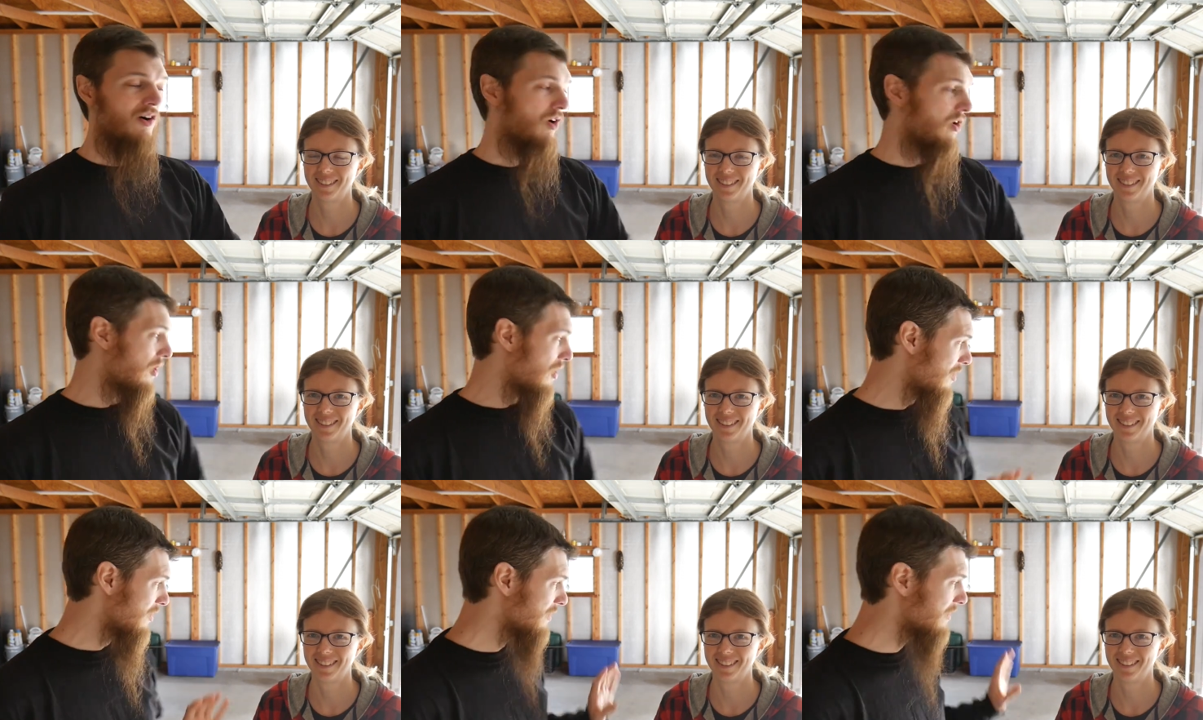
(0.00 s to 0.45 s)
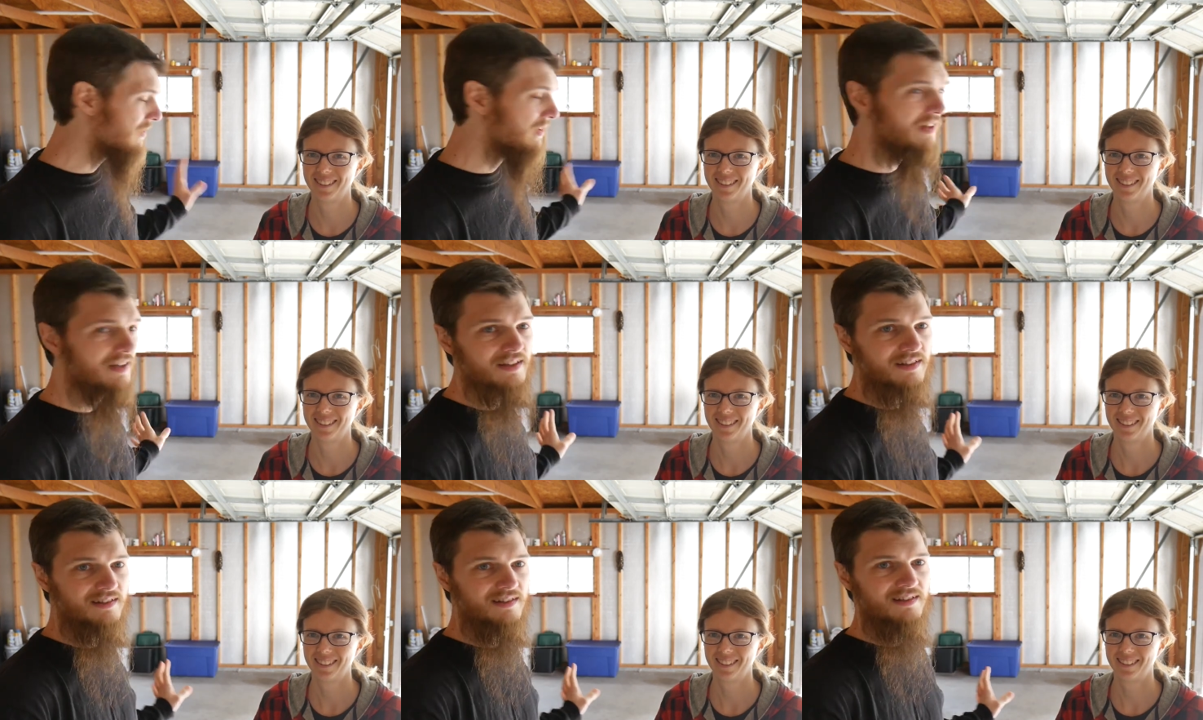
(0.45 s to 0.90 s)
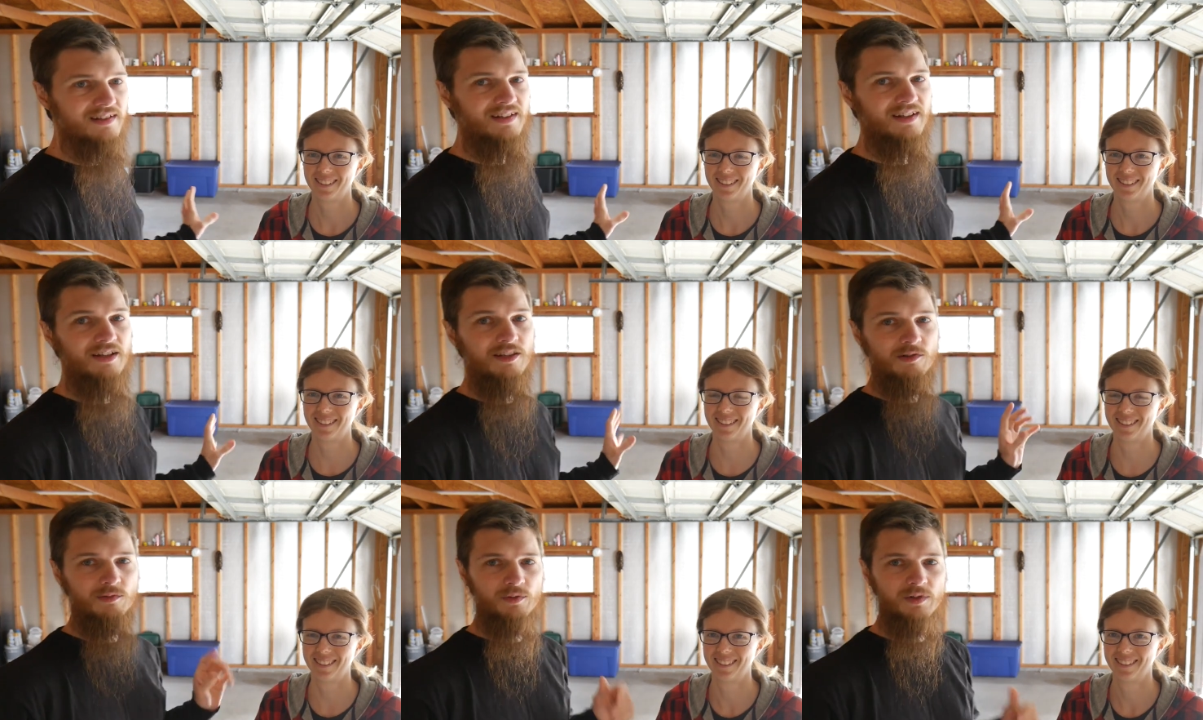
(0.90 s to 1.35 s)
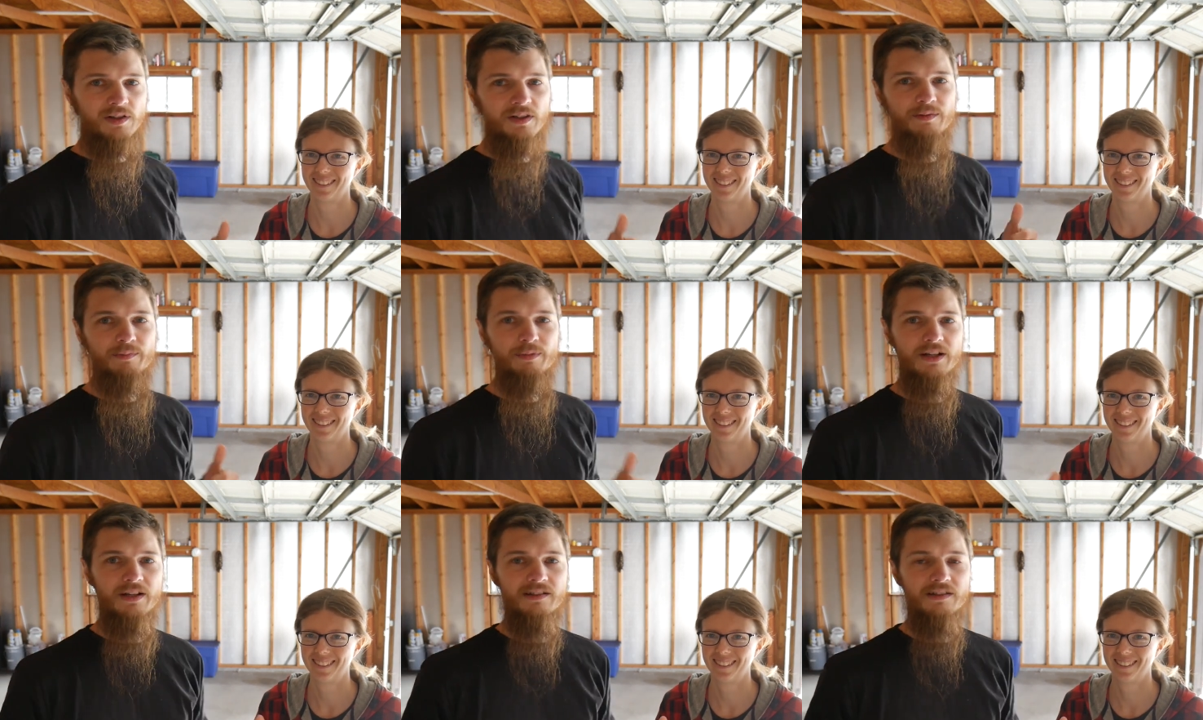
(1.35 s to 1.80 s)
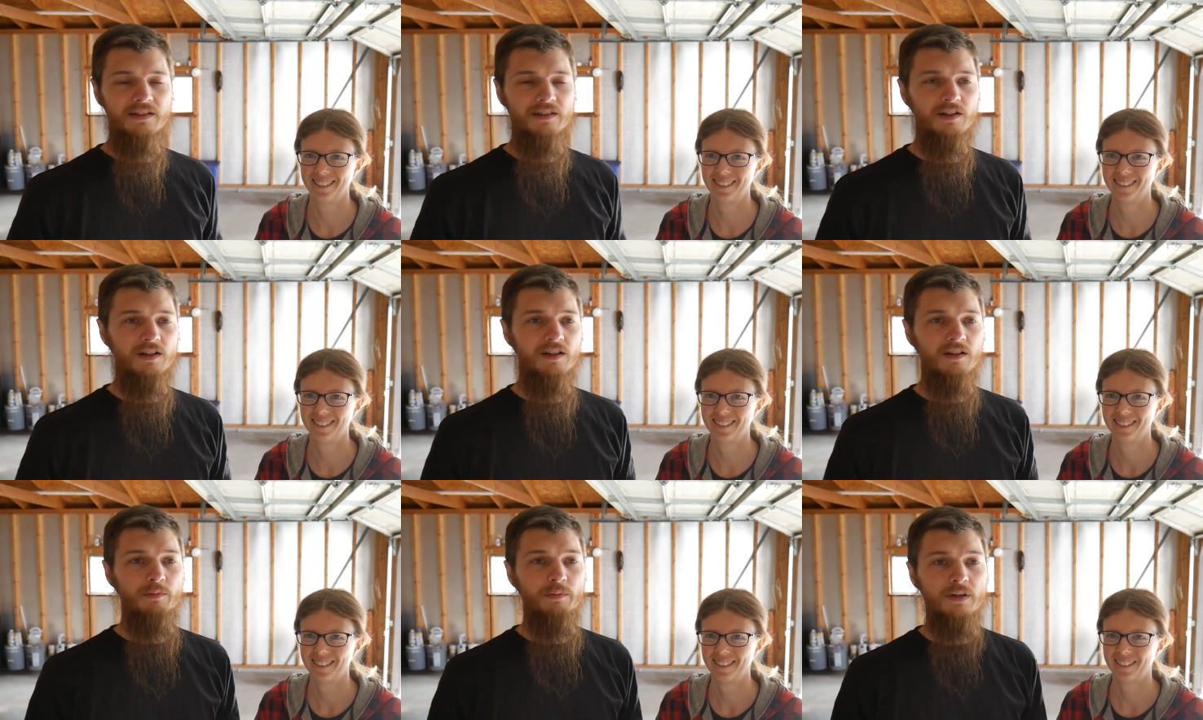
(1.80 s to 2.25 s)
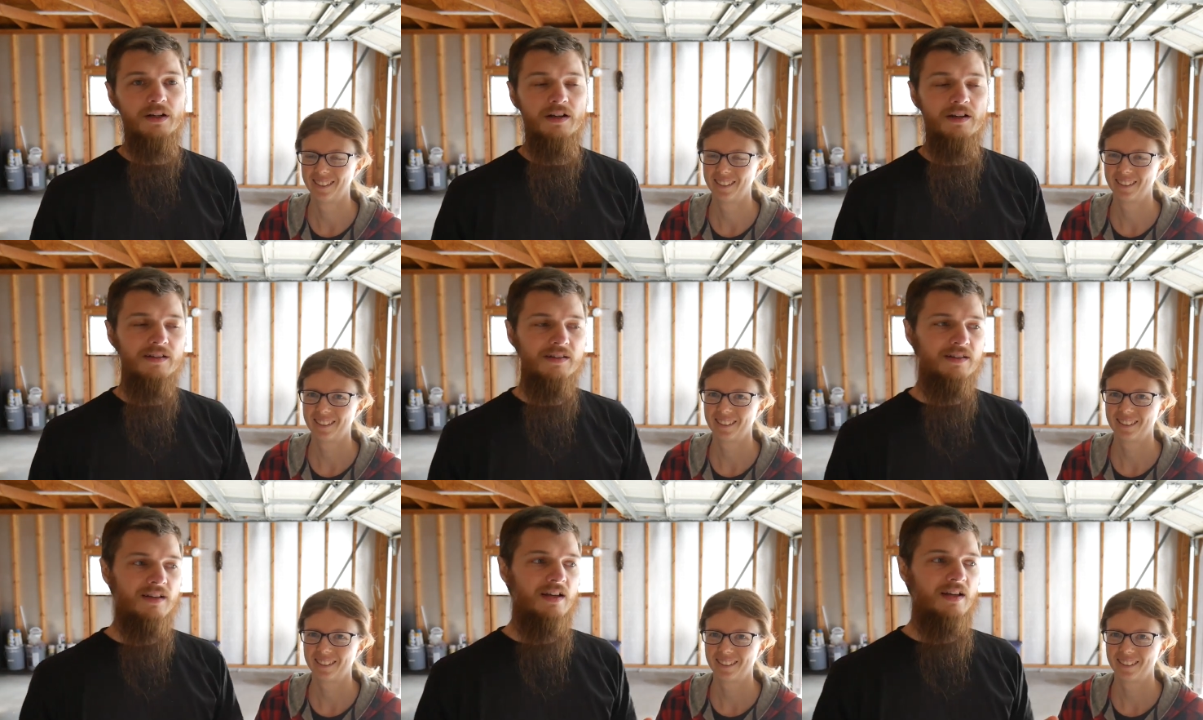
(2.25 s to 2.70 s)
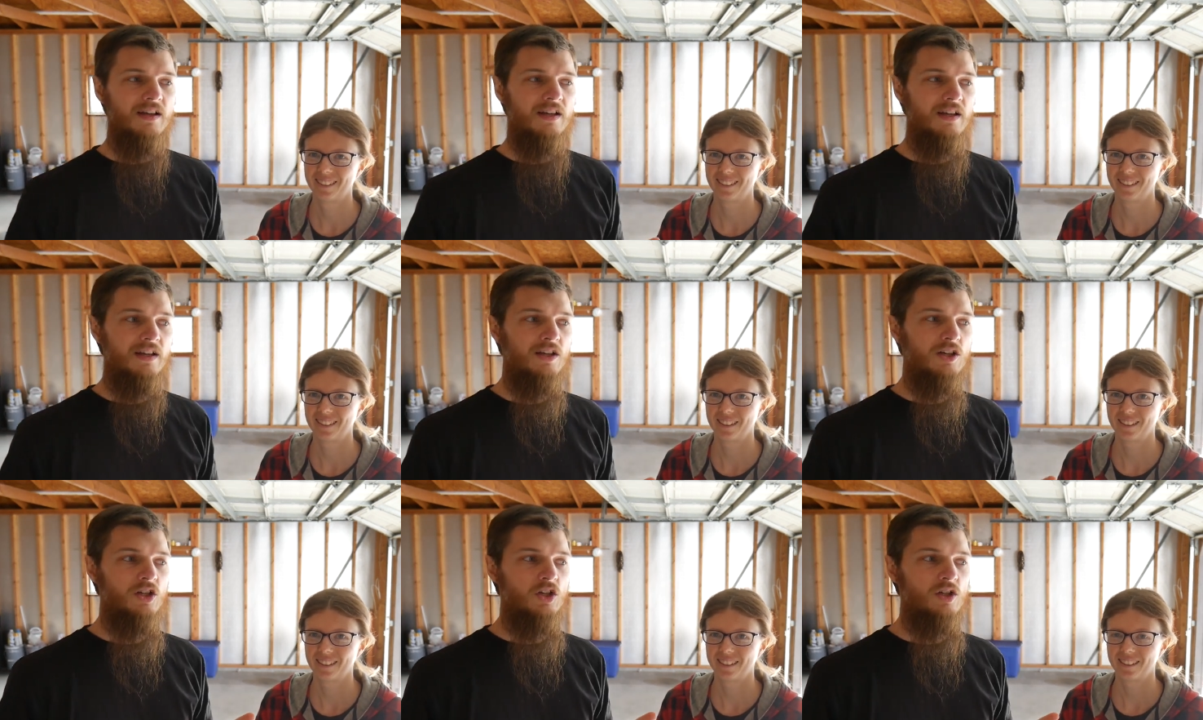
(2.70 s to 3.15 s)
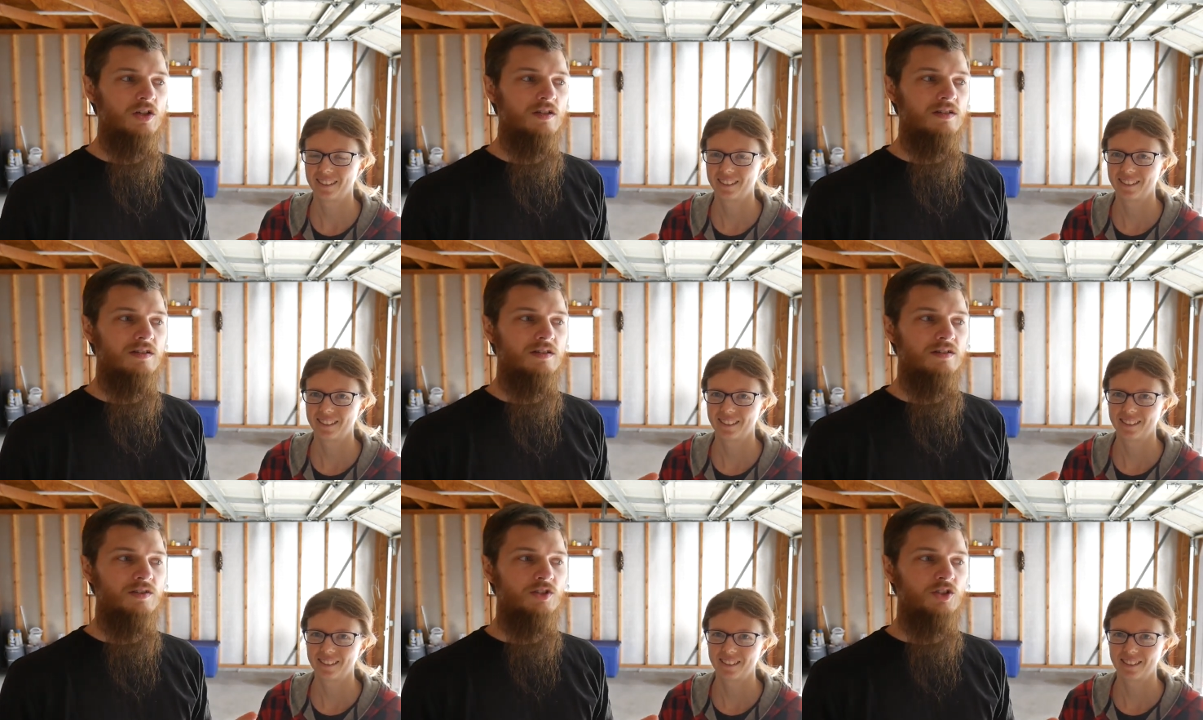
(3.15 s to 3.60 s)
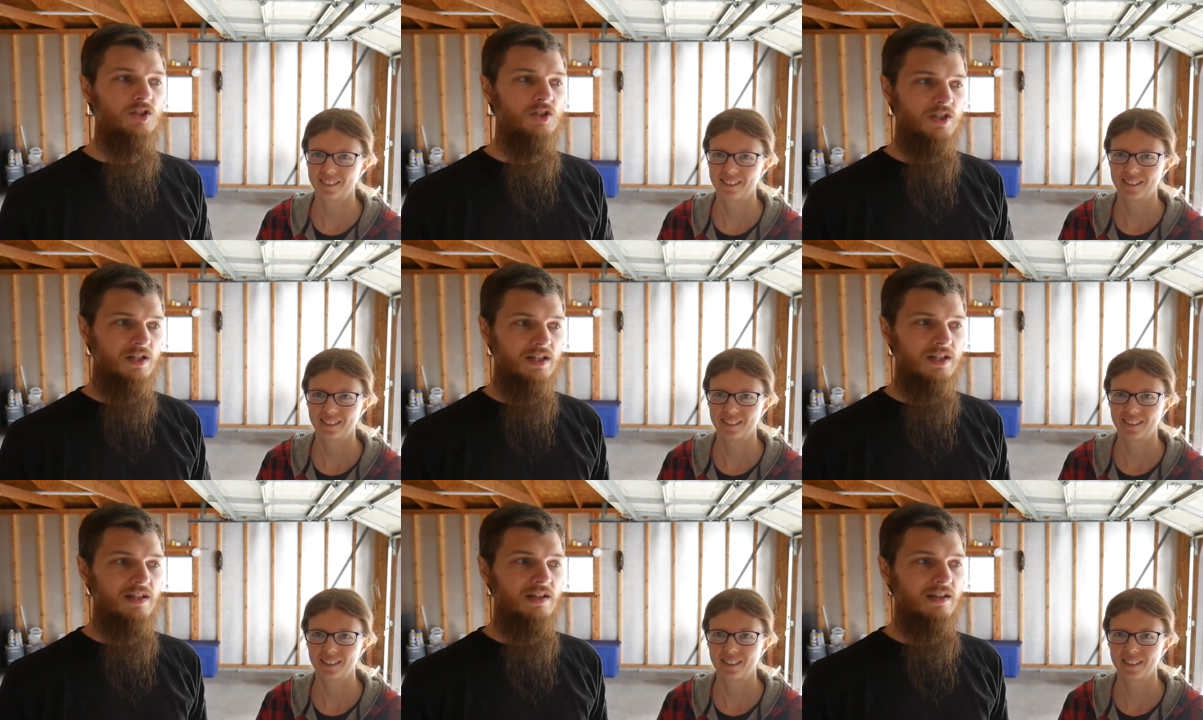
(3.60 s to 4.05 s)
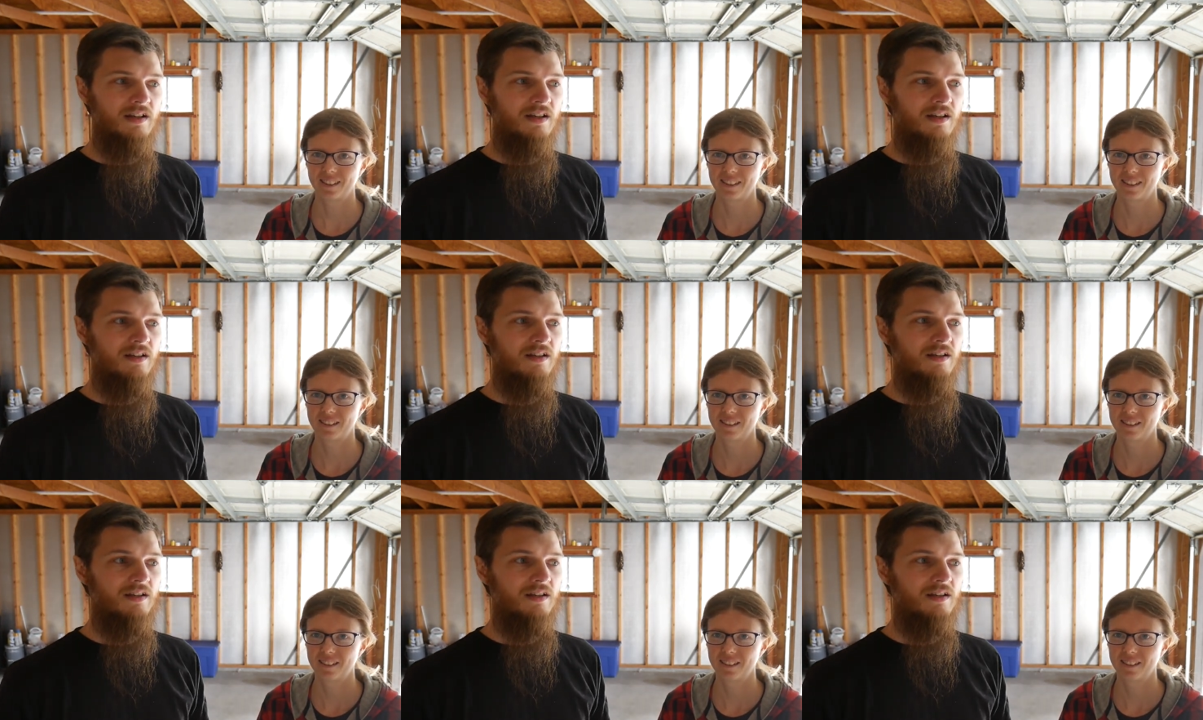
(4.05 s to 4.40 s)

Speaker 1: All of this is really because of her because she